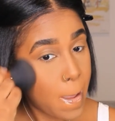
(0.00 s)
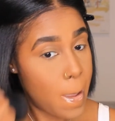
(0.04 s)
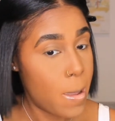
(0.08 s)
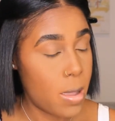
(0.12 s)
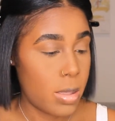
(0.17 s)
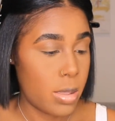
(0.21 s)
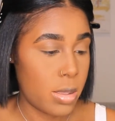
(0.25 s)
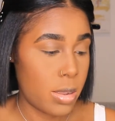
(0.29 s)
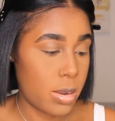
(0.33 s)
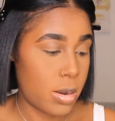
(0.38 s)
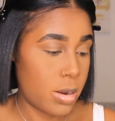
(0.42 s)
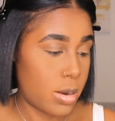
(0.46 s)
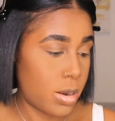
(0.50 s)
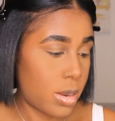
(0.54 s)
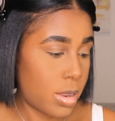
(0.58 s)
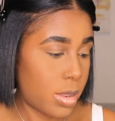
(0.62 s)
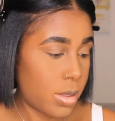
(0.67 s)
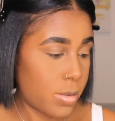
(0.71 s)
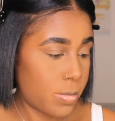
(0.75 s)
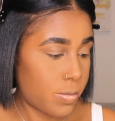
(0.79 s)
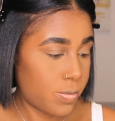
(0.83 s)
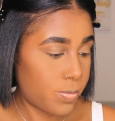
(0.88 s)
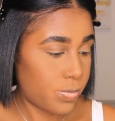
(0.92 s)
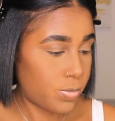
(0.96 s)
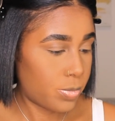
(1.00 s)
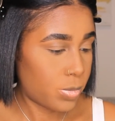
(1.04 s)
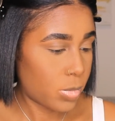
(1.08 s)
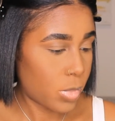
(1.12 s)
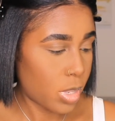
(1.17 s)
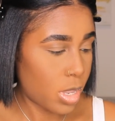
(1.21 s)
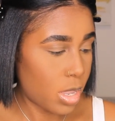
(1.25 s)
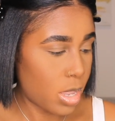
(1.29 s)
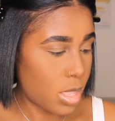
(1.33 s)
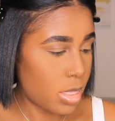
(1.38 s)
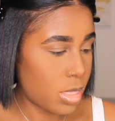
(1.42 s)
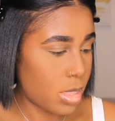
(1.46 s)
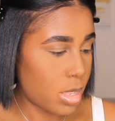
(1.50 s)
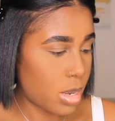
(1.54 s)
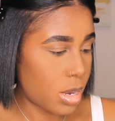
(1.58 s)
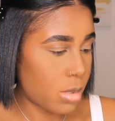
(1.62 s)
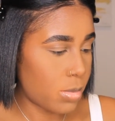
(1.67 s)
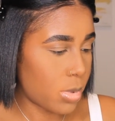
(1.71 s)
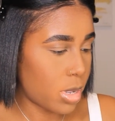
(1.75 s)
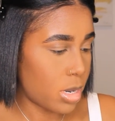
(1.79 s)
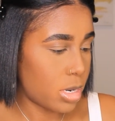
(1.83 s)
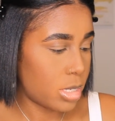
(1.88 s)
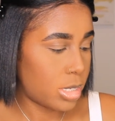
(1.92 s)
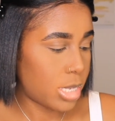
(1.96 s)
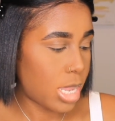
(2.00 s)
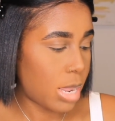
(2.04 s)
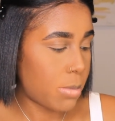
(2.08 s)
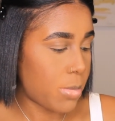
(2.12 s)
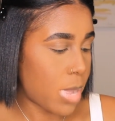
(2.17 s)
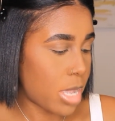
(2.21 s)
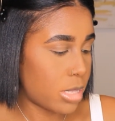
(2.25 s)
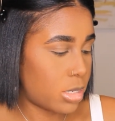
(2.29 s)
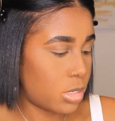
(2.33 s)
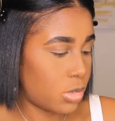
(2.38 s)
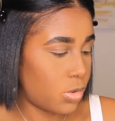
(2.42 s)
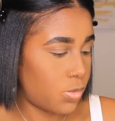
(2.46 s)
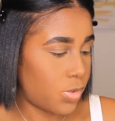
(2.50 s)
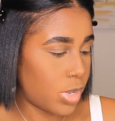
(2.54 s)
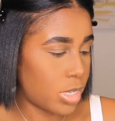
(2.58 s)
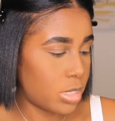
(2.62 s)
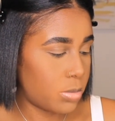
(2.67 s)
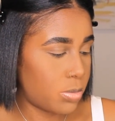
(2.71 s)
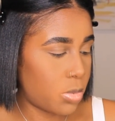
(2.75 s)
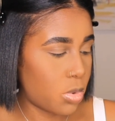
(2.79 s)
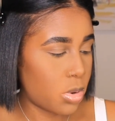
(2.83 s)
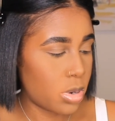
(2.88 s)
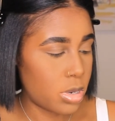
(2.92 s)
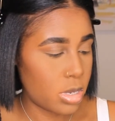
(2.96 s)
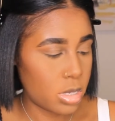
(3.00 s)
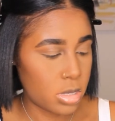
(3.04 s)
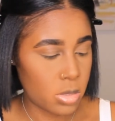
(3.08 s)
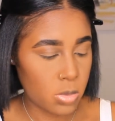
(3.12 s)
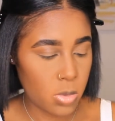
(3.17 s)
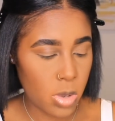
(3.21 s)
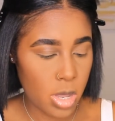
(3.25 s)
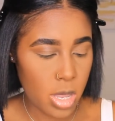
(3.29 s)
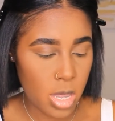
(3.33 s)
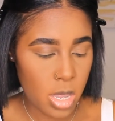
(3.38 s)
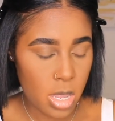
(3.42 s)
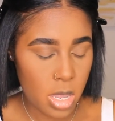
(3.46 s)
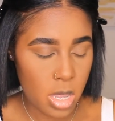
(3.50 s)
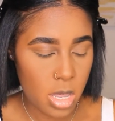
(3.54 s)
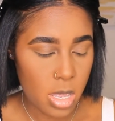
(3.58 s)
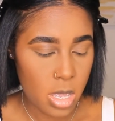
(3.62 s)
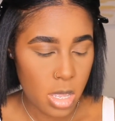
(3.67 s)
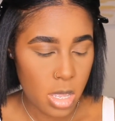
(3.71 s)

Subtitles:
Alright, and then I'm going to take my Too Faced Born This Way